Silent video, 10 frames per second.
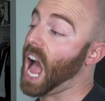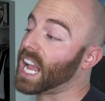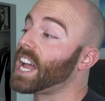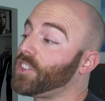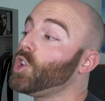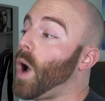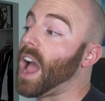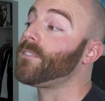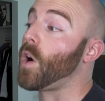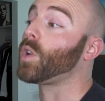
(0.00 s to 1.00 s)
I got the new
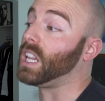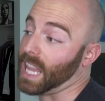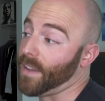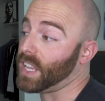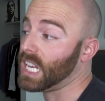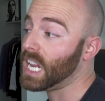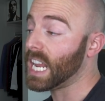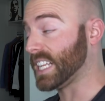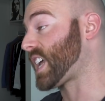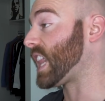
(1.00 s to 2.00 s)
iPhone
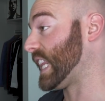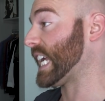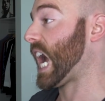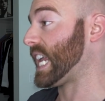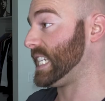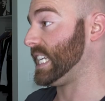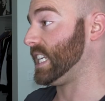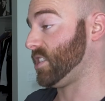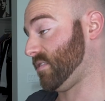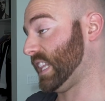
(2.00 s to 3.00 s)
11. It's got Lick ID.
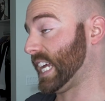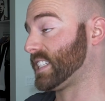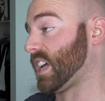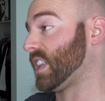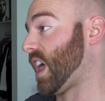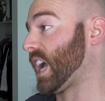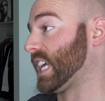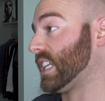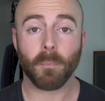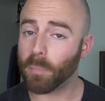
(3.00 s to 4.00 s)
You'd lick to unlock it.